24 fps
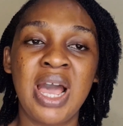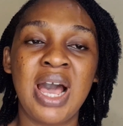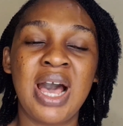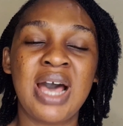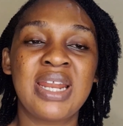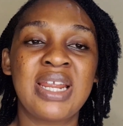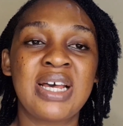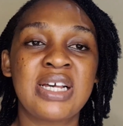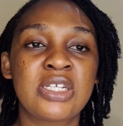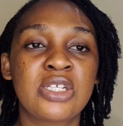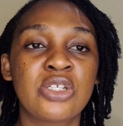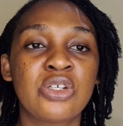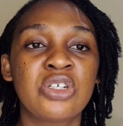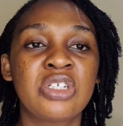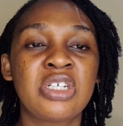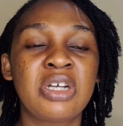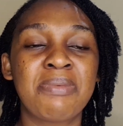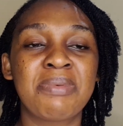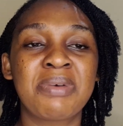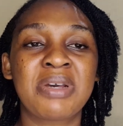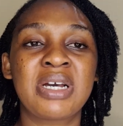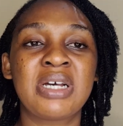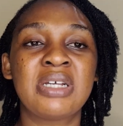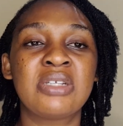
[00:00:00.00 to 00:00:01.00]
And as such, I
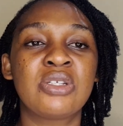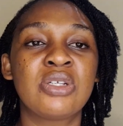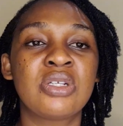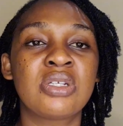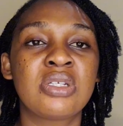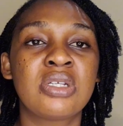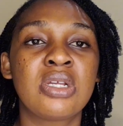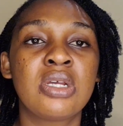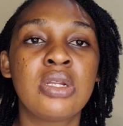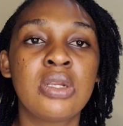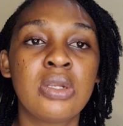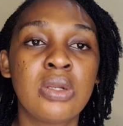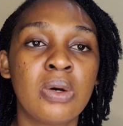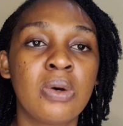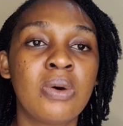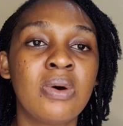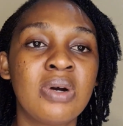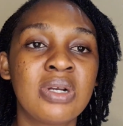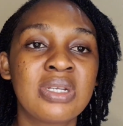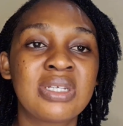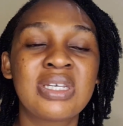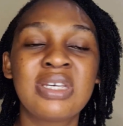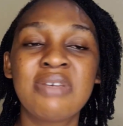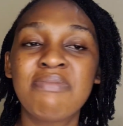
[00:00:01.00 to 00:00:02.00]
began to say,
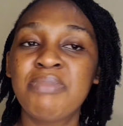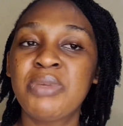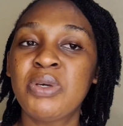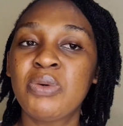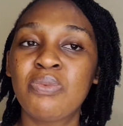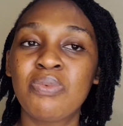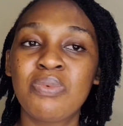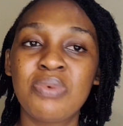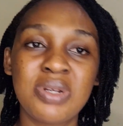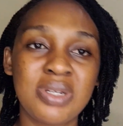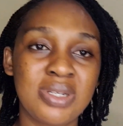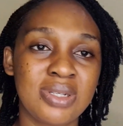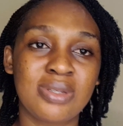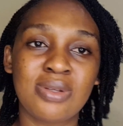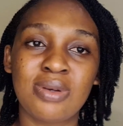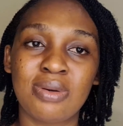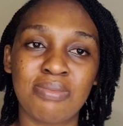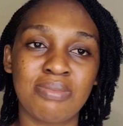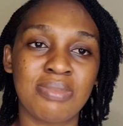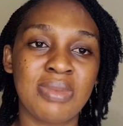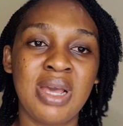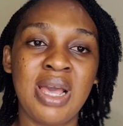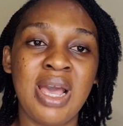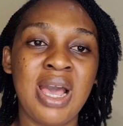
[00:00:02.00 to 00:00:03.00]
Lord, give me
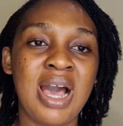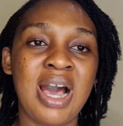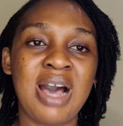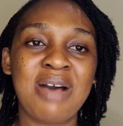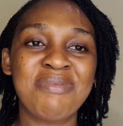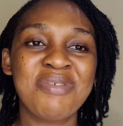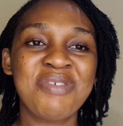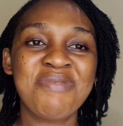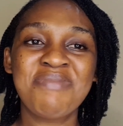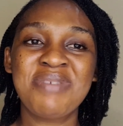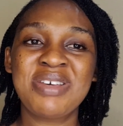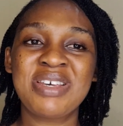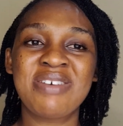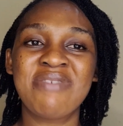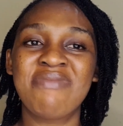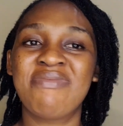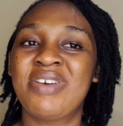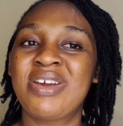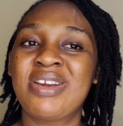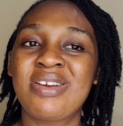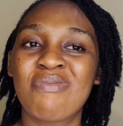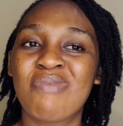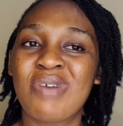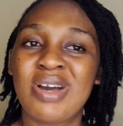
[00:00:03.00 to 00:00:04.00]
wisdom. I'm not making
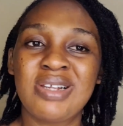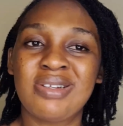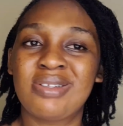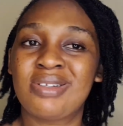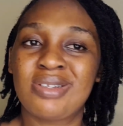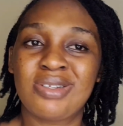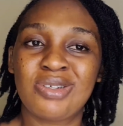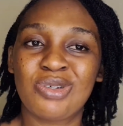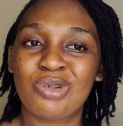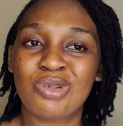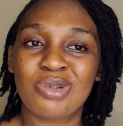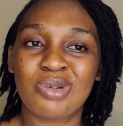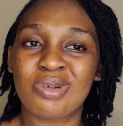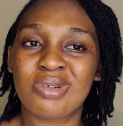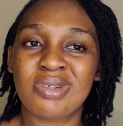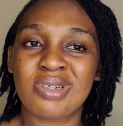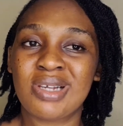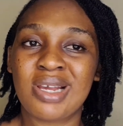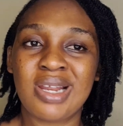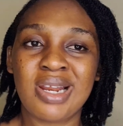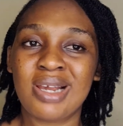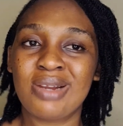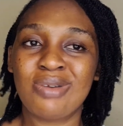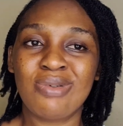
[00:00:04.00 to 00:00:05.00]
very wise decisions
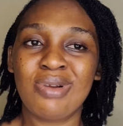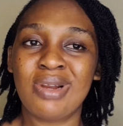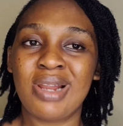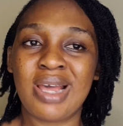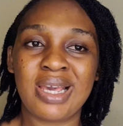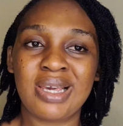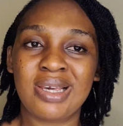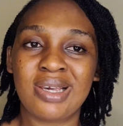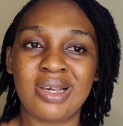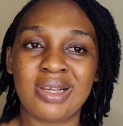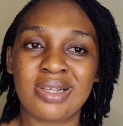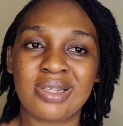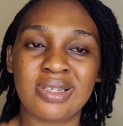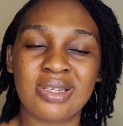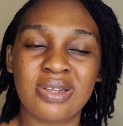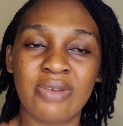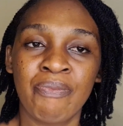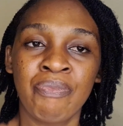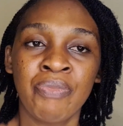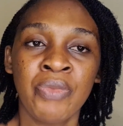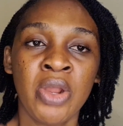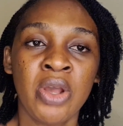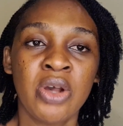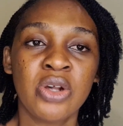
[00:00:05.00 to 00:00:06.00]
and I don't like it.
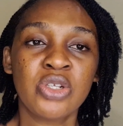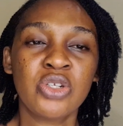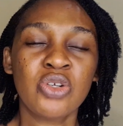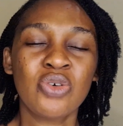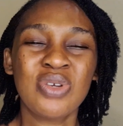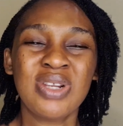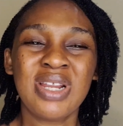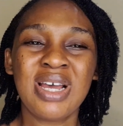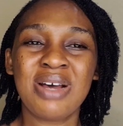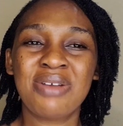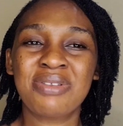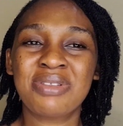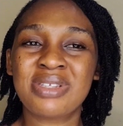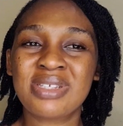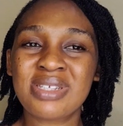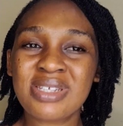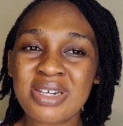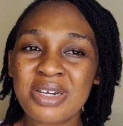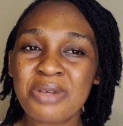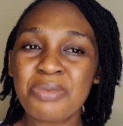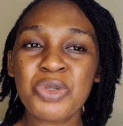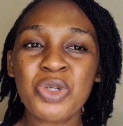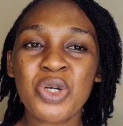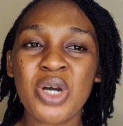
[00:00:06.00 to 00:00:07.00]
So now
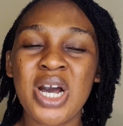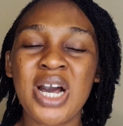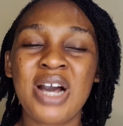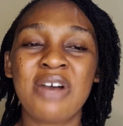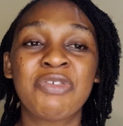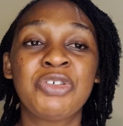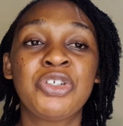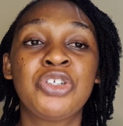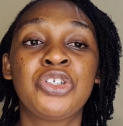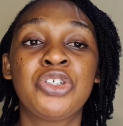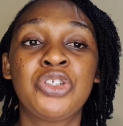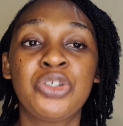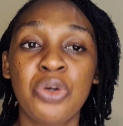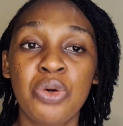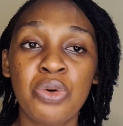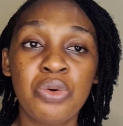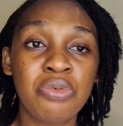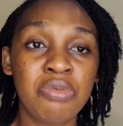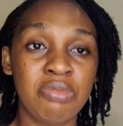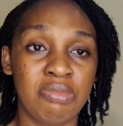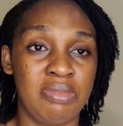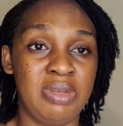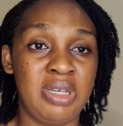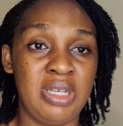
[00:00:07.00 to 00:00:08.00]
scripture have
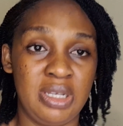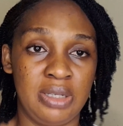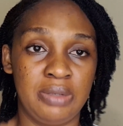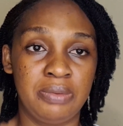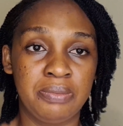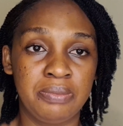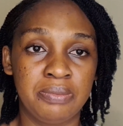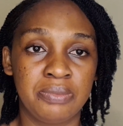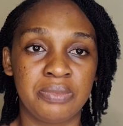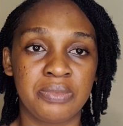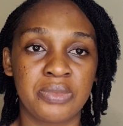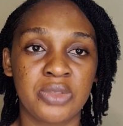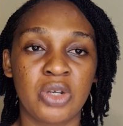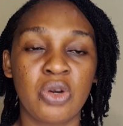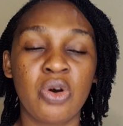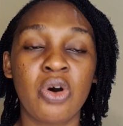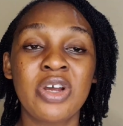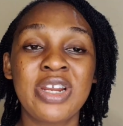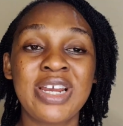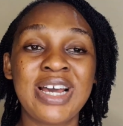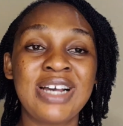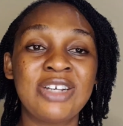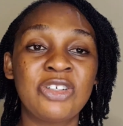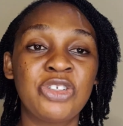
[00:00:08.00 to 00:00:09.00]
shown me,
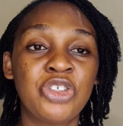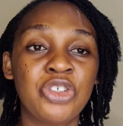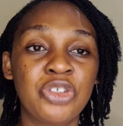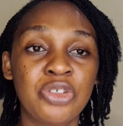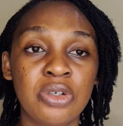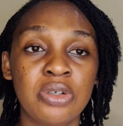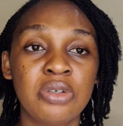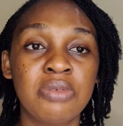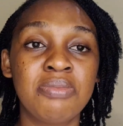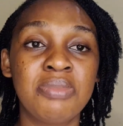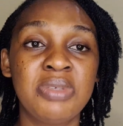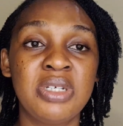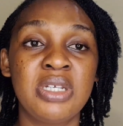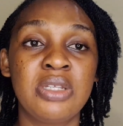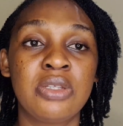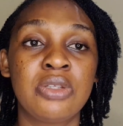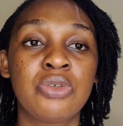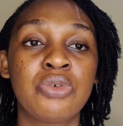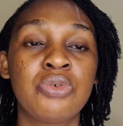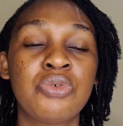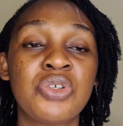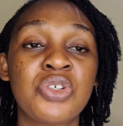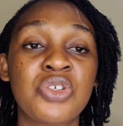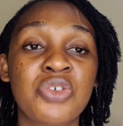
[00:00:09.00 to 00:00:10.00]
God has shown me
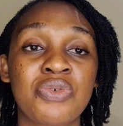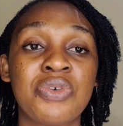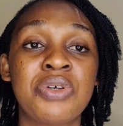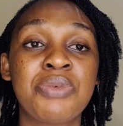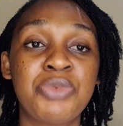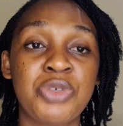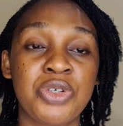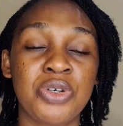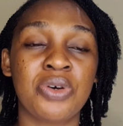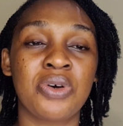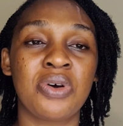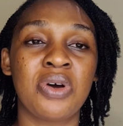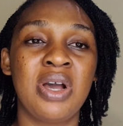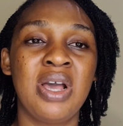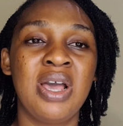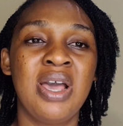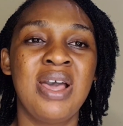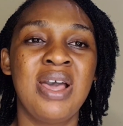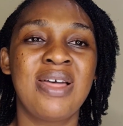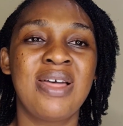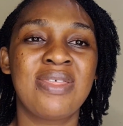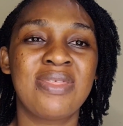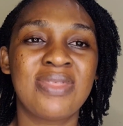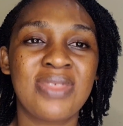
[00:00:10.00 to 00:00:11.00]
through scripture
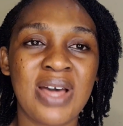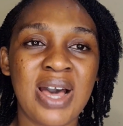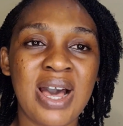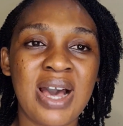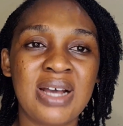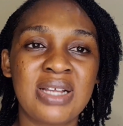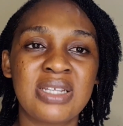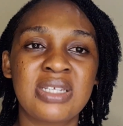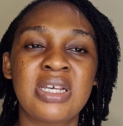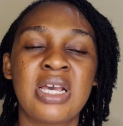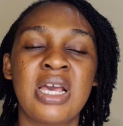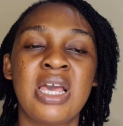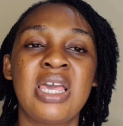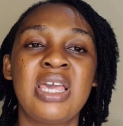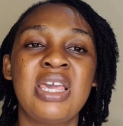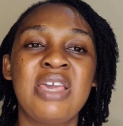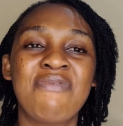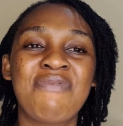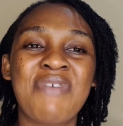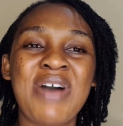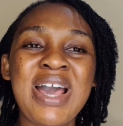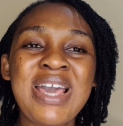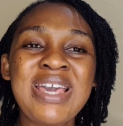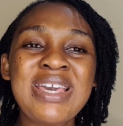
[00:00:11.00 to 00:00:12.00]
that
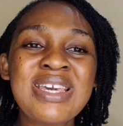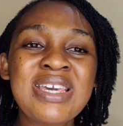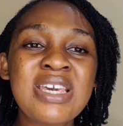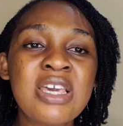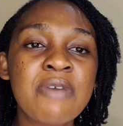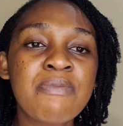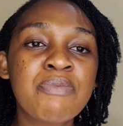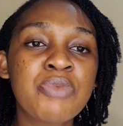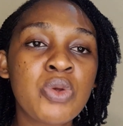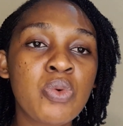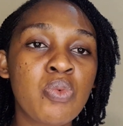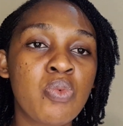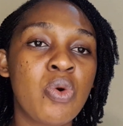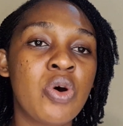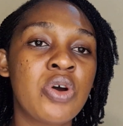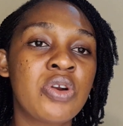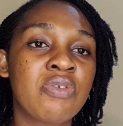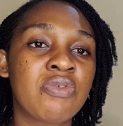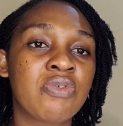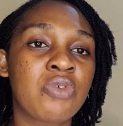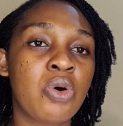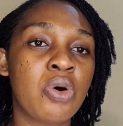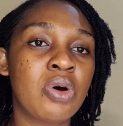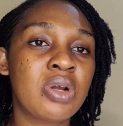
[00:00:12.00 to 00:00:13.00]
if I keep the word
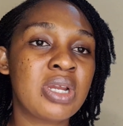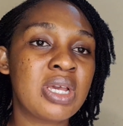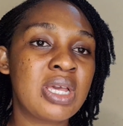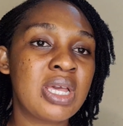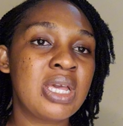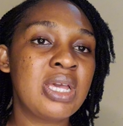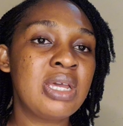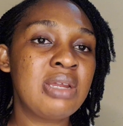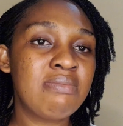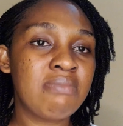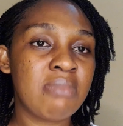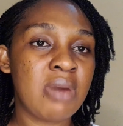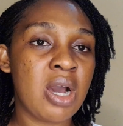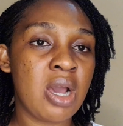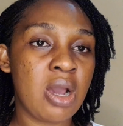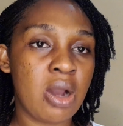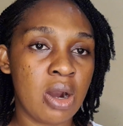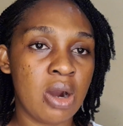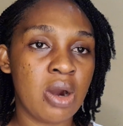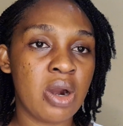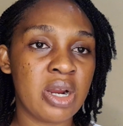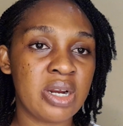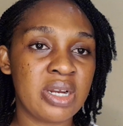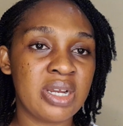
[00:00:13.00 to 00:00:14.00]
of God in my
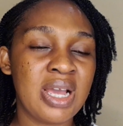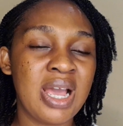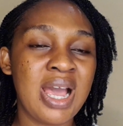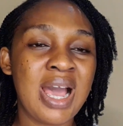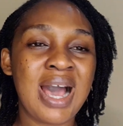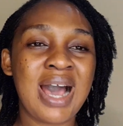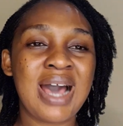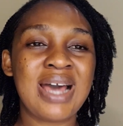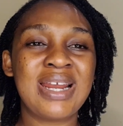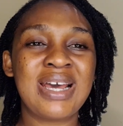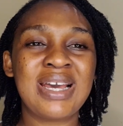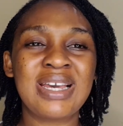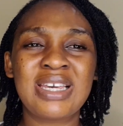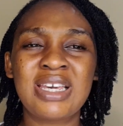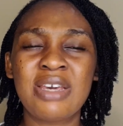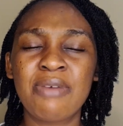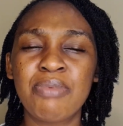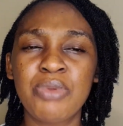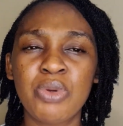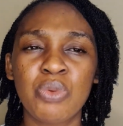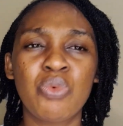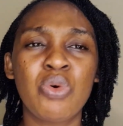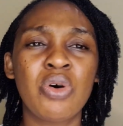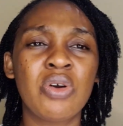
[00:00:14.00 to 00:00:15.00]
heart and I keep
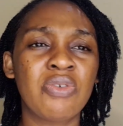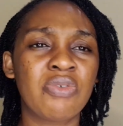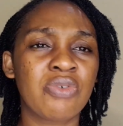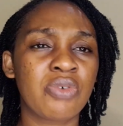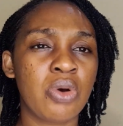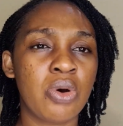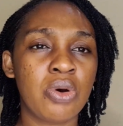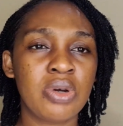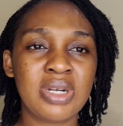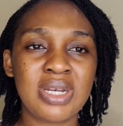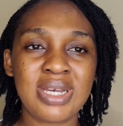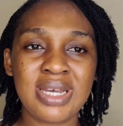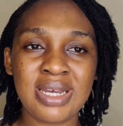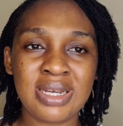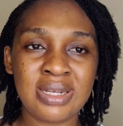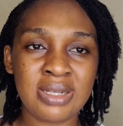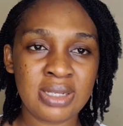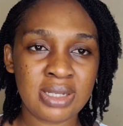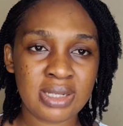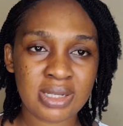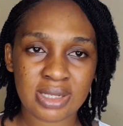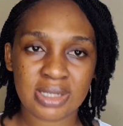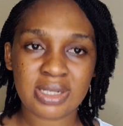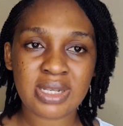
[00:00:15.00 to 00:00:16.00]
the word of God in
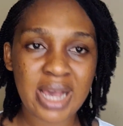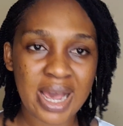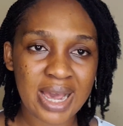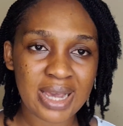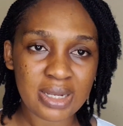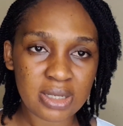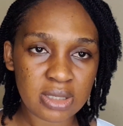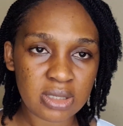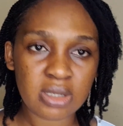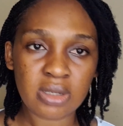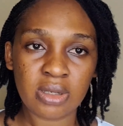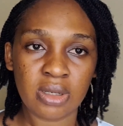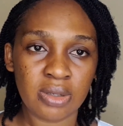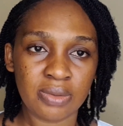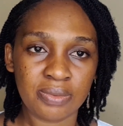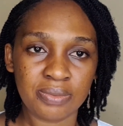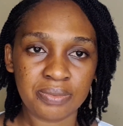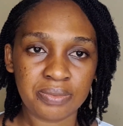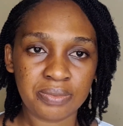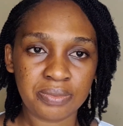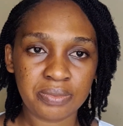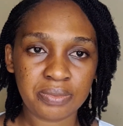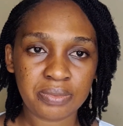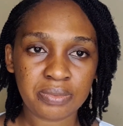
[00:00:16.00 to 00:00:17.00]
sight,
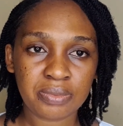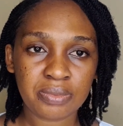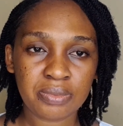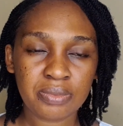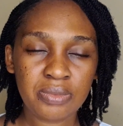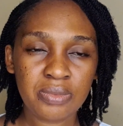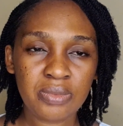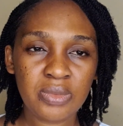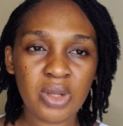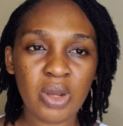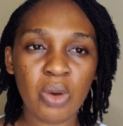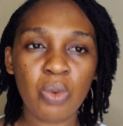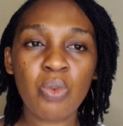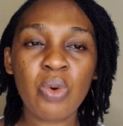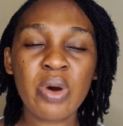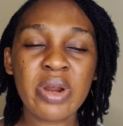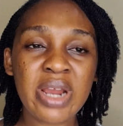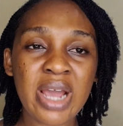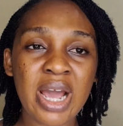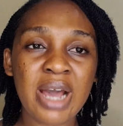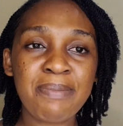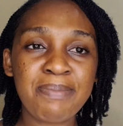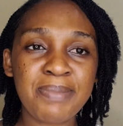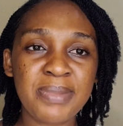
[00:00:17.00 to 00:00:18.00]
what
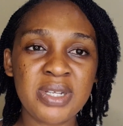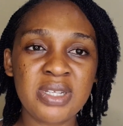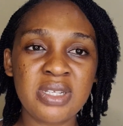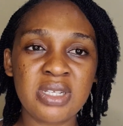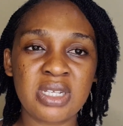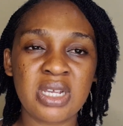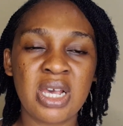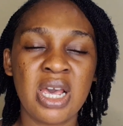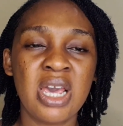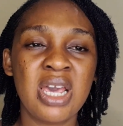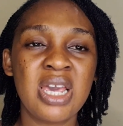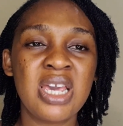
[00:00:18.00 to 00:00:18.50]
happens?